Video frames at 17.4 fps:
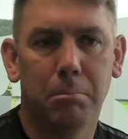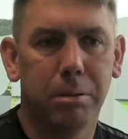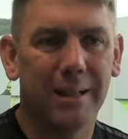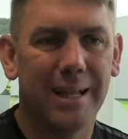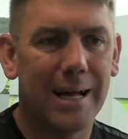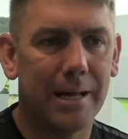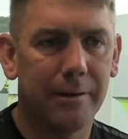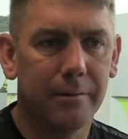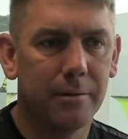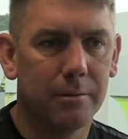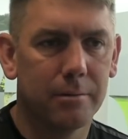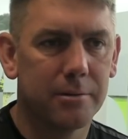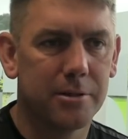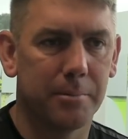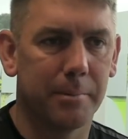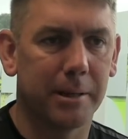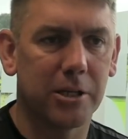plan
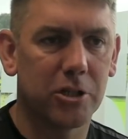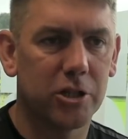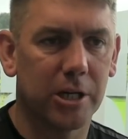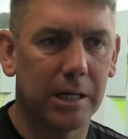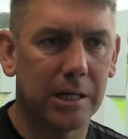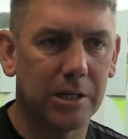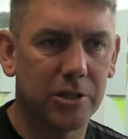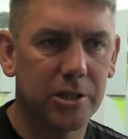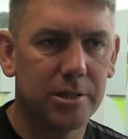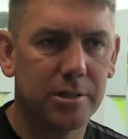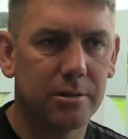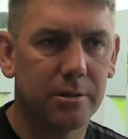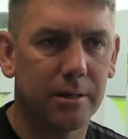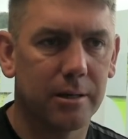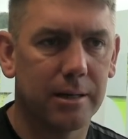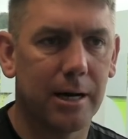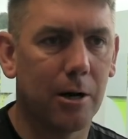to make changes.
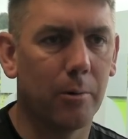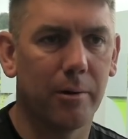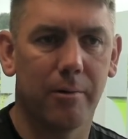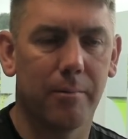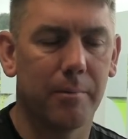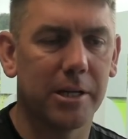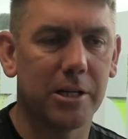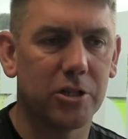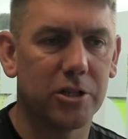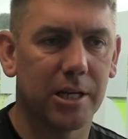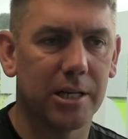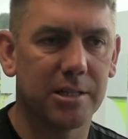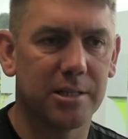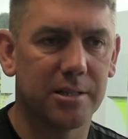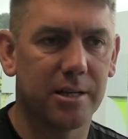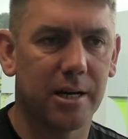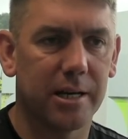However many
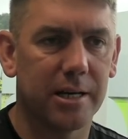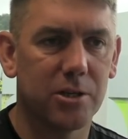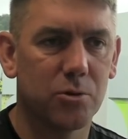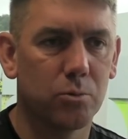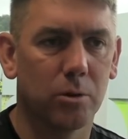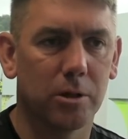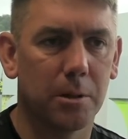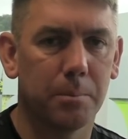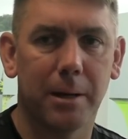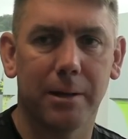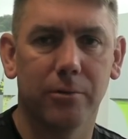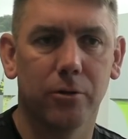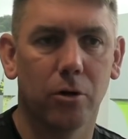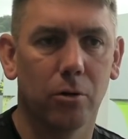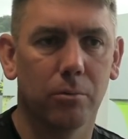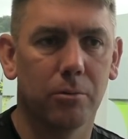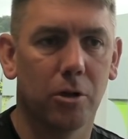changes that is will
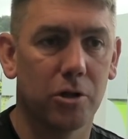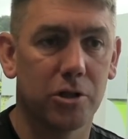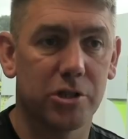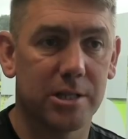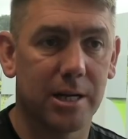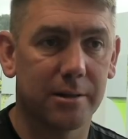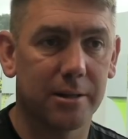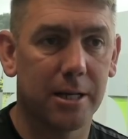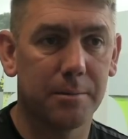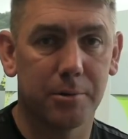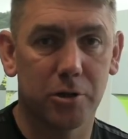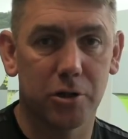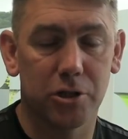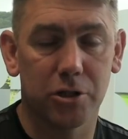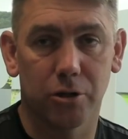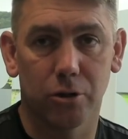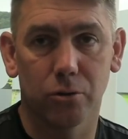depend on Saturday,
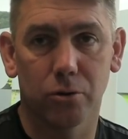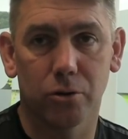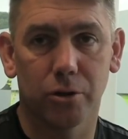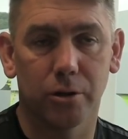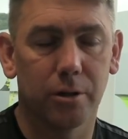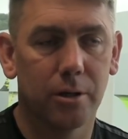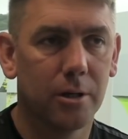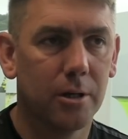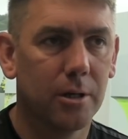because you've got to look at